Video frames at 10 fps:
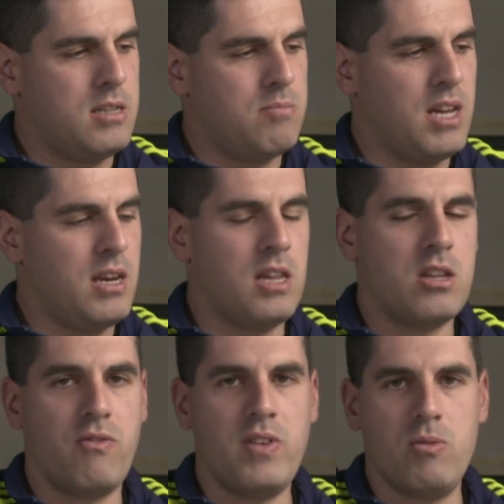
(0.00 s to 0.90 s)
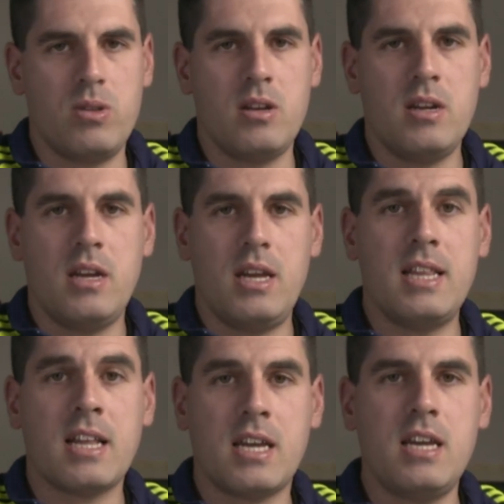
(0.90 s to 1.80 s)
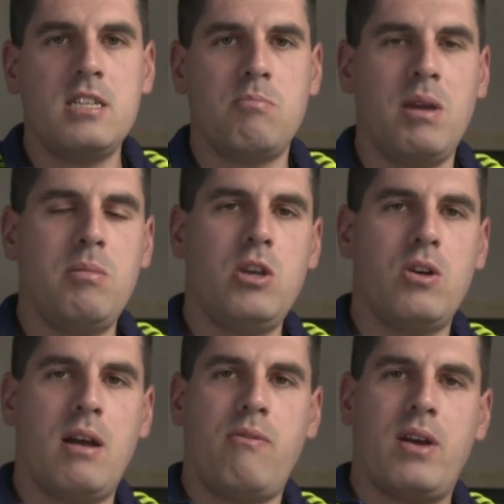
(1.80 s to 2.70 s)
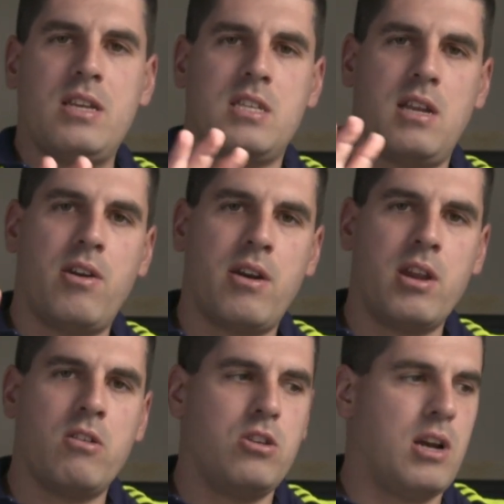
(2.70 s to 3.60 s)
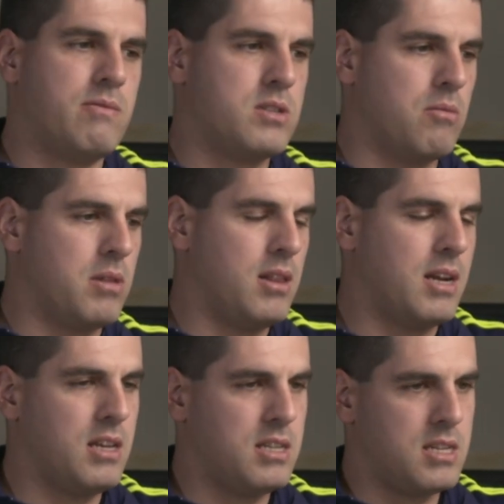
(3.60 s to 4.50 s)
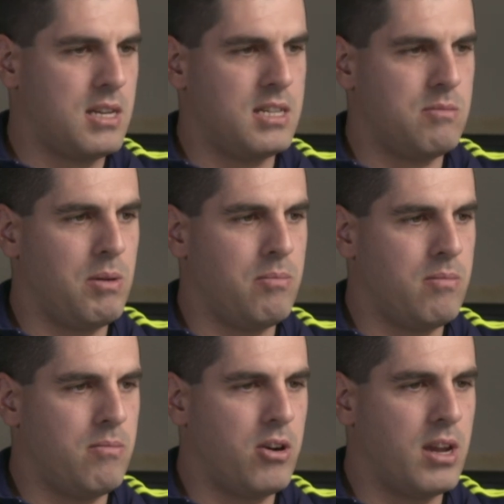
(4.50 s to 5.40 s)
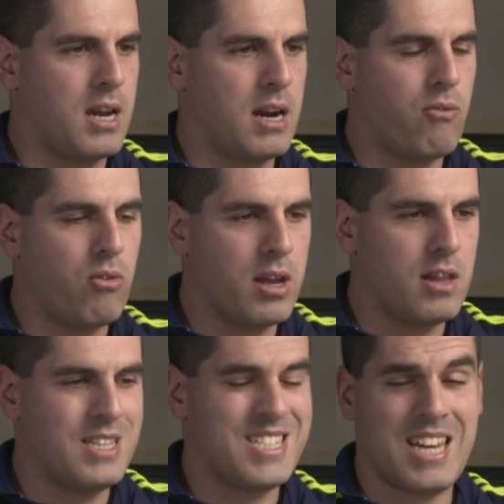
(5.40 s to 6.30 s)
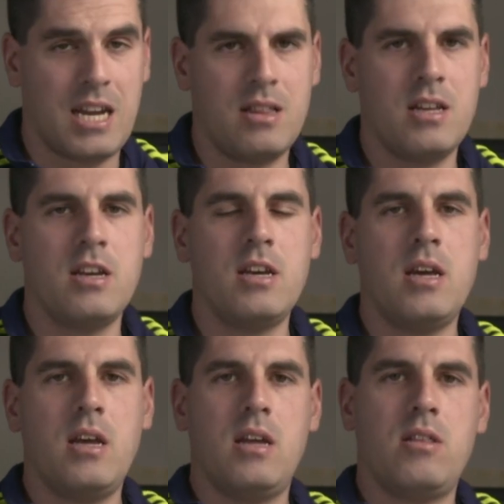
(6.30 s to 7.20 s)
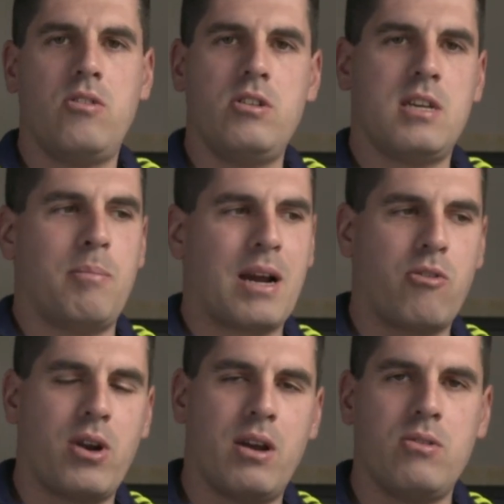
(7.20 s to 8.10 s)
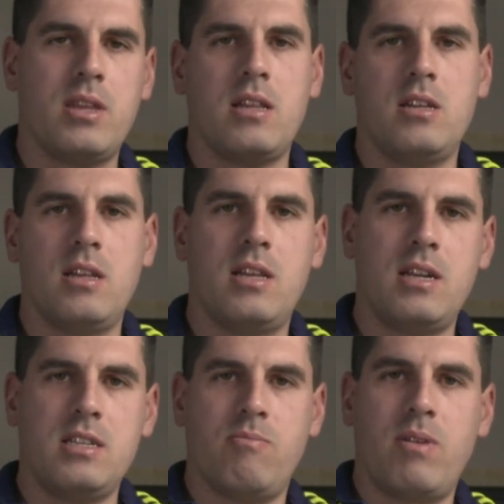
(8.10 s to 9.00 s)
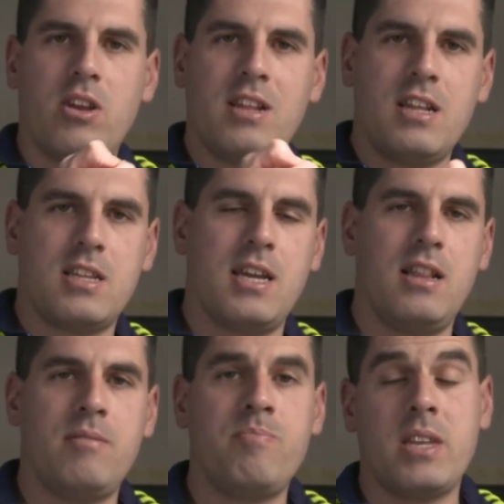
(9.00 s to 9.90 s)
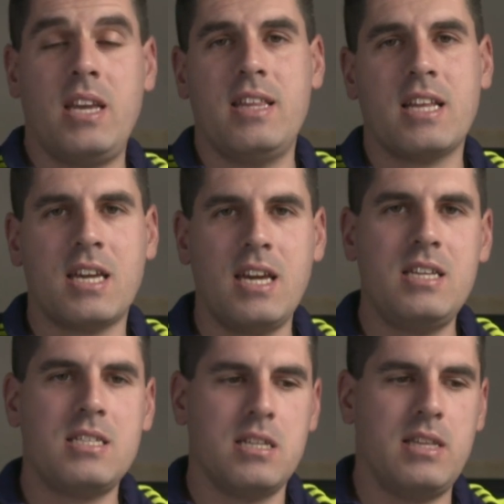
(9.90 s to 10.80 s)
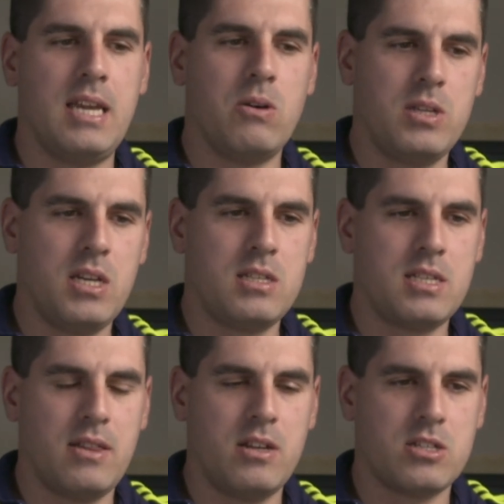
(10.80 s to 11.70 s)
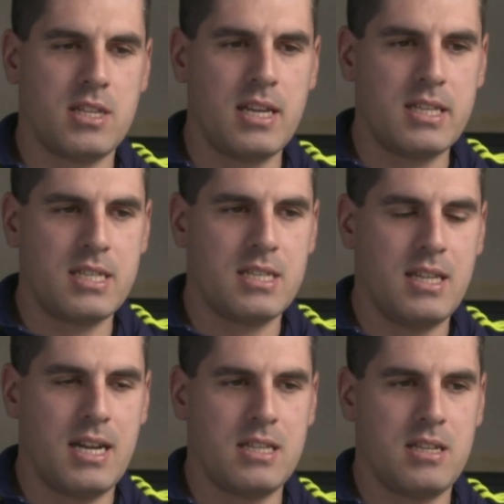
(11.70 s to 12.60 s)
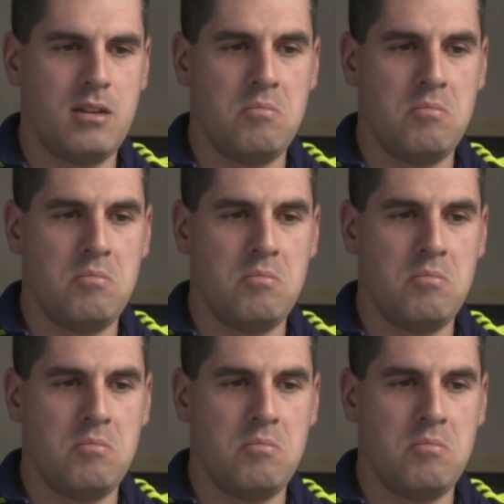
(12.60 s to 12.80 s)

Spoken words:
being interviewed. In that case, maybe you have a scenario, you have something that has been very carefully designed. There is a background that is very detailed. In that case, the audience understands that